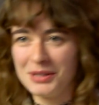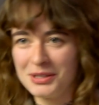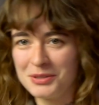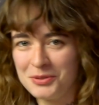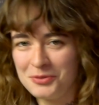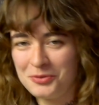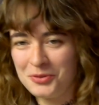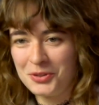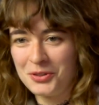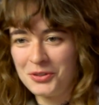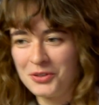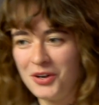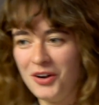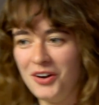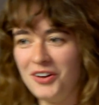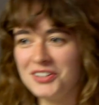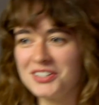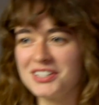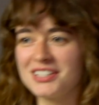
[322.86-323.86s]
minutes before your
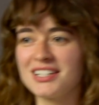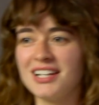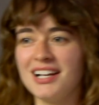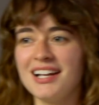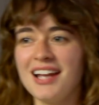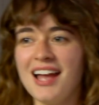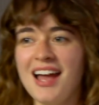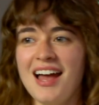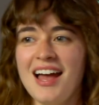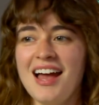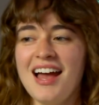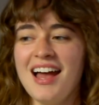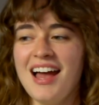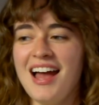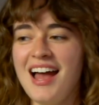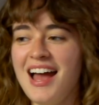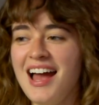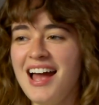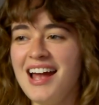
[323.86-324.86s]
call, just like,
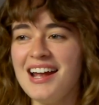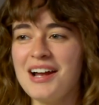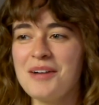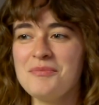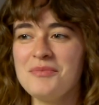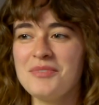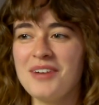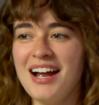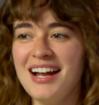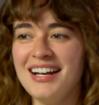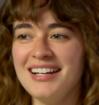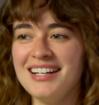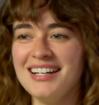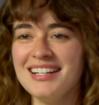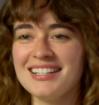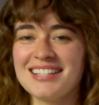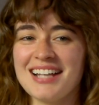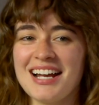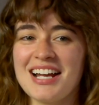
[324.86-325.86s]
hey, I'm ready.
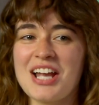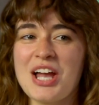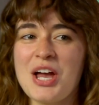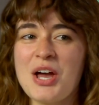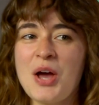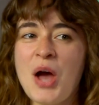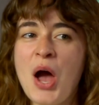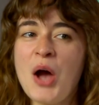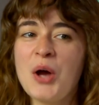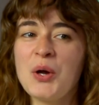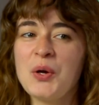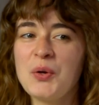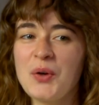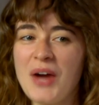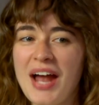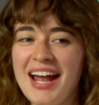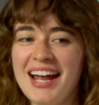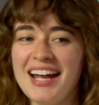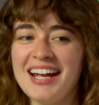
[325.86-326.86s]
It's like,
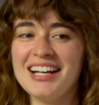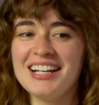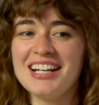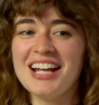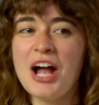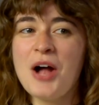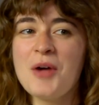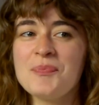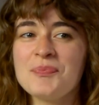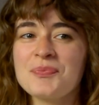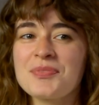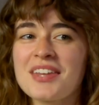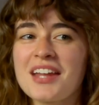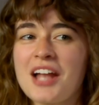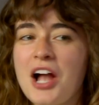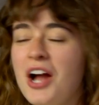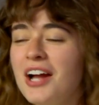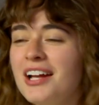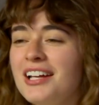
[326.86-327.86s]
great.
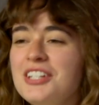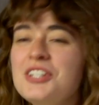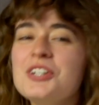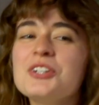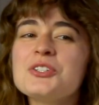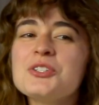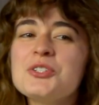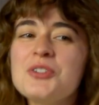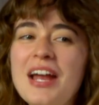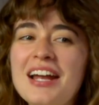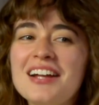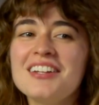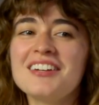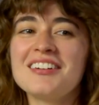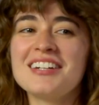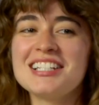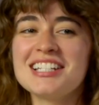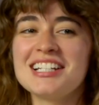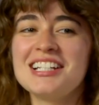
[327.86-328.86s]
Your
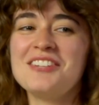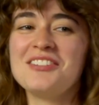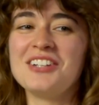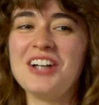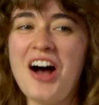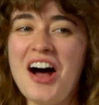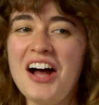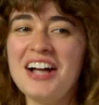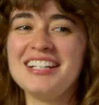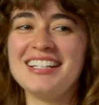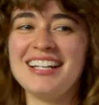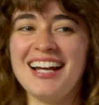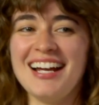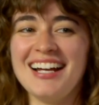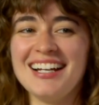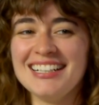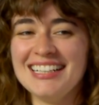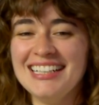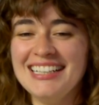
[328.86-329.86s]
trailer isn't even on
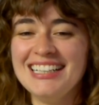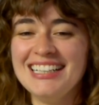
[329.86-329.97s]
yet.